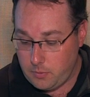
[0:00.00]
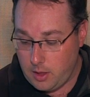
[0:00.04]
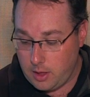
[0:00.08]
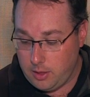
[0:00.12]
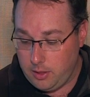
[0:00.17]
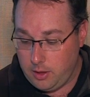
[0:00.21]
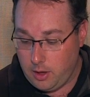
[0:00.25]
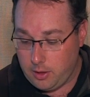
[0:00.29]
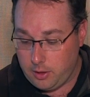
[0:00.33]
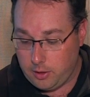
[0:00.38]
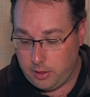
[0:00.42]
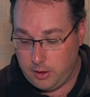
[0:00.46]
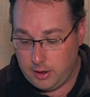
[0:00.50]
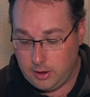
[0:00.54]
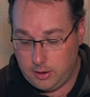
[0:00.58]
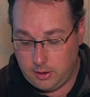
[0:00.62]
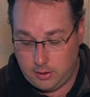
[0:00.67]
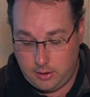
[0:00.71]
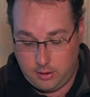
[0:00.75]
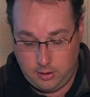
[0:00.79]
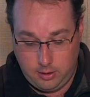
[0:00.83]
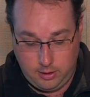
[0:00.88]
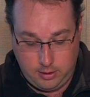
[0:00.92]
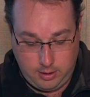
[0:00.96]
The other thing
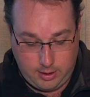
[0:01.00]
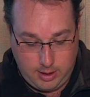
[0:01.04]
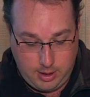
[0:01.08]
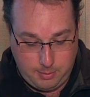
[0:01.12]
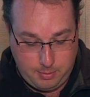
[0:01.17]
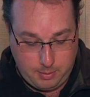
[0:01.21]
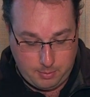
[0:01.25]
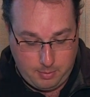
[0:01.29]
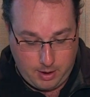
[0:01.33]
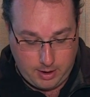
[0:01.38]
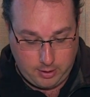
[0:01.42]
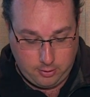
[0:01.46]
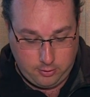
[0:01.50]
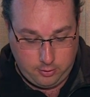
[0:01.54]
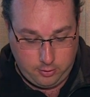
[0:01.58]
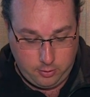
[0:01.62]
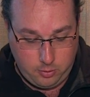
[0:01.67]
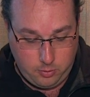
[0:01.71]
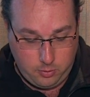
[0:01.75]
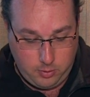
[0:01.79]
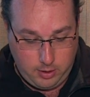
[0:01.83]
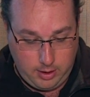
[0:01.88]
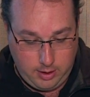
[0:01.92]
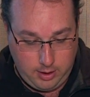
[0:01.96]
to keep in mind
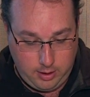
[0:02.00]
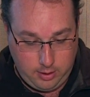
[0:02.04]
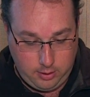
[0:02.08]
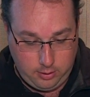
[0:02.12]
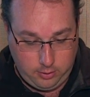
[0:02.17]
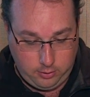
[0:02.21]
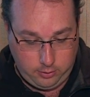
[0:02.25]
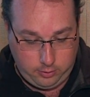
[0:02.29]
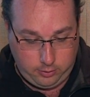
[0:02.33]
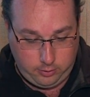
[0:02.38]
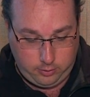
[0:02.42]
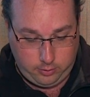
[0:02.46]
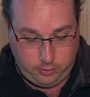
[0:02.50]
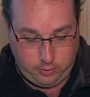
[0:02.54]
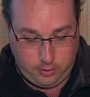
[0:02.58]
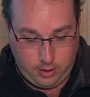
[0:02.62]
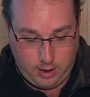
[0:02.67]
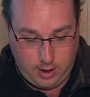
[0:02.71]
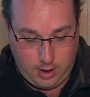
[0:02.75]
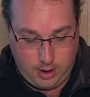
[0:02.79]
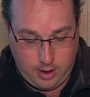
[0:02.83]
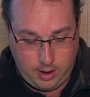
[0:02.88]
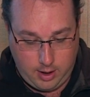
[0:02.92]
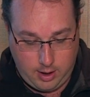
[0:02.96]
too is
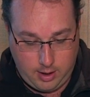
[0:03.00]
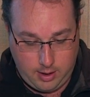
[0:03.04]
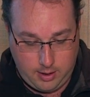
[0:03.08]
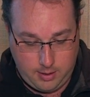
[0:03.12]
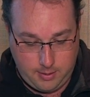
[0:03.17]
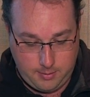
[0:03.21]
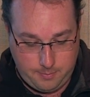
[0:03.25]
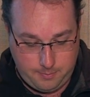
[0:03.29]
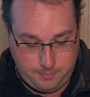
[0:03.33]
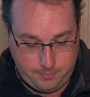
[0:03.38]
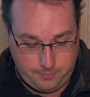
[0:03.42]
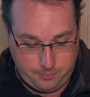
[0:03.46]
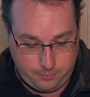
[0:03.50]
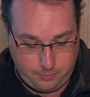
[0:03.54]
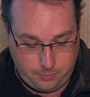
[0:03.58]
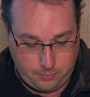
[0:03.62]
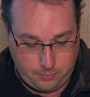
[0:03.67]
when